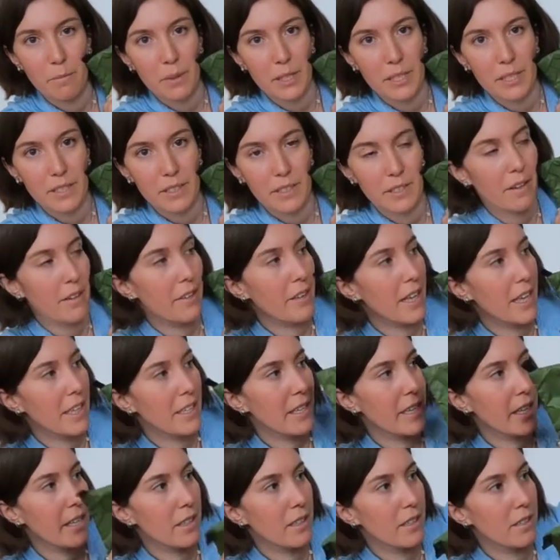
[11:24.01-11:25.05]

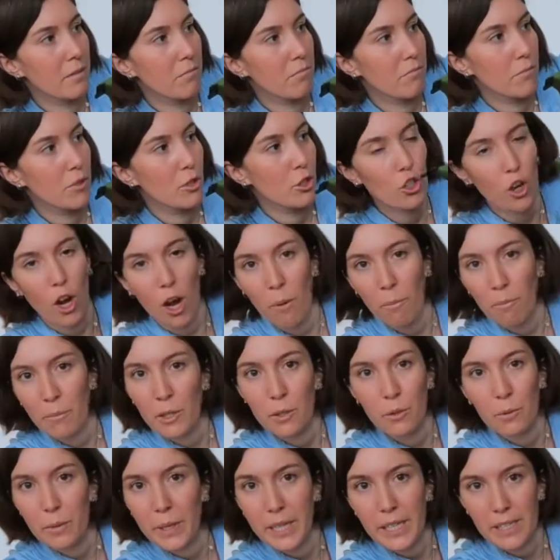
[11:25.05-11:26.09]
synthetic top
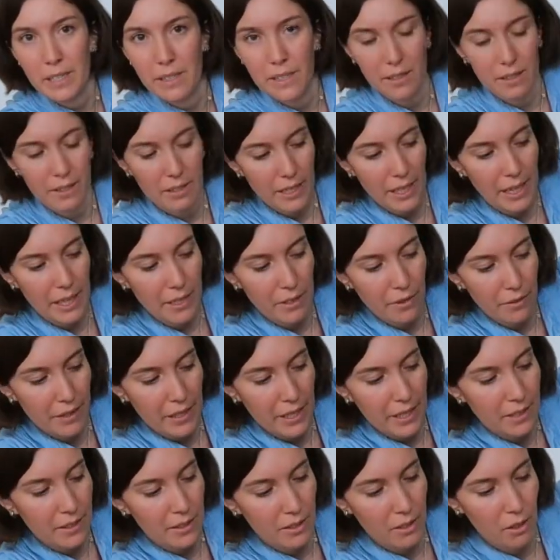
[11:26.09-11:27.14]
quilt kind of
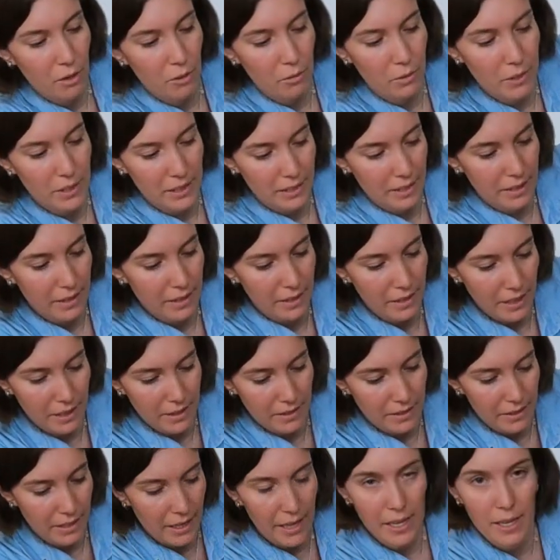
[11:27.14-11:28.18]
thing, so it
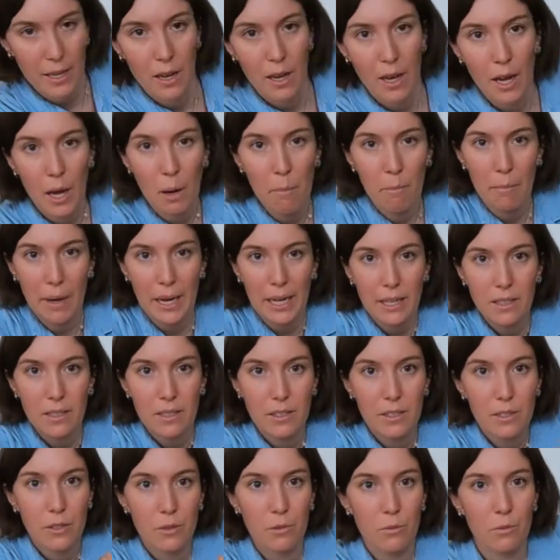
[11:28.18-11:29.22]
has a buckle
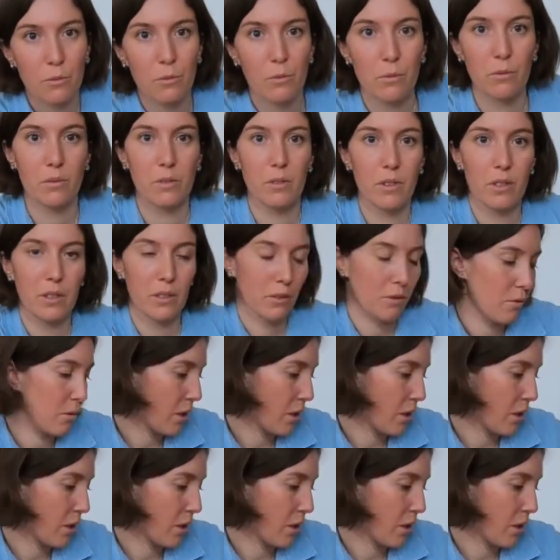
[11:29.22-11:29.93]
to